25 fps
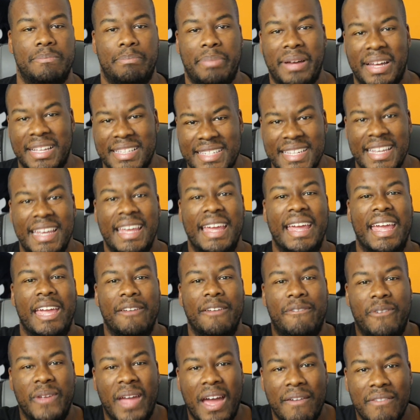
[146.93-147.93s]
But
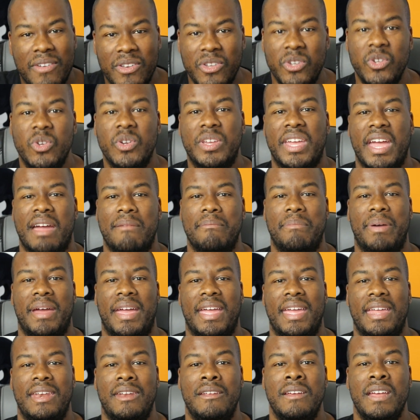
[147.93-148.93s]
if you have a new
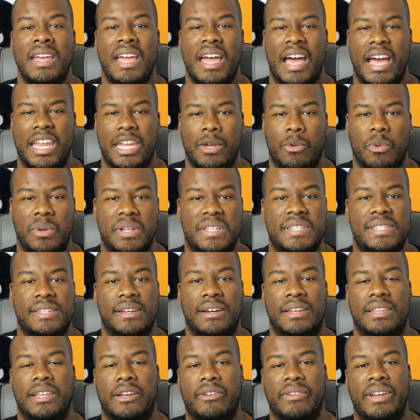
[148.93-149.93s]
campaign and you want to
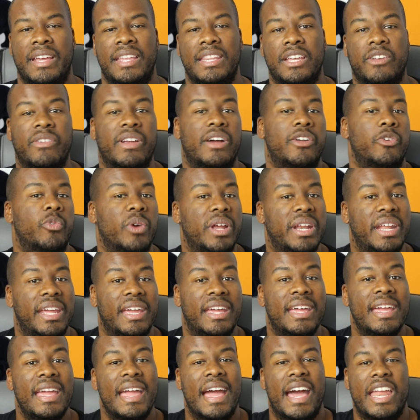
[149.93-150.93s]
start the, hit the ground
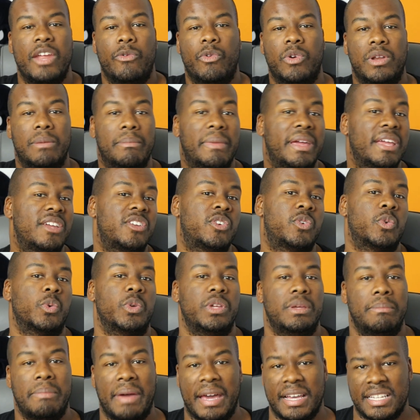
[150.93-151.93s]
running and you want to make make
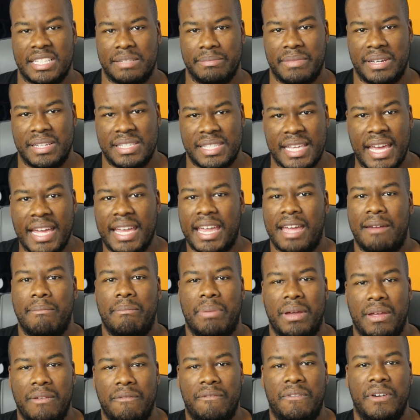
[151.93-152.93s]
sure you maximize that
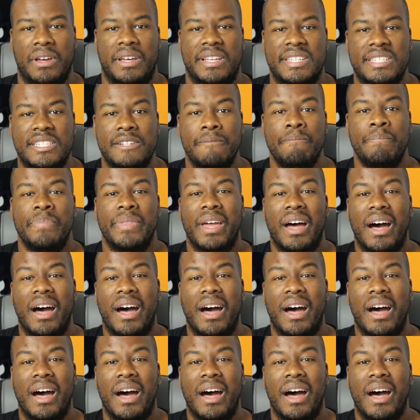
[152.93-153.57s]
campaign first,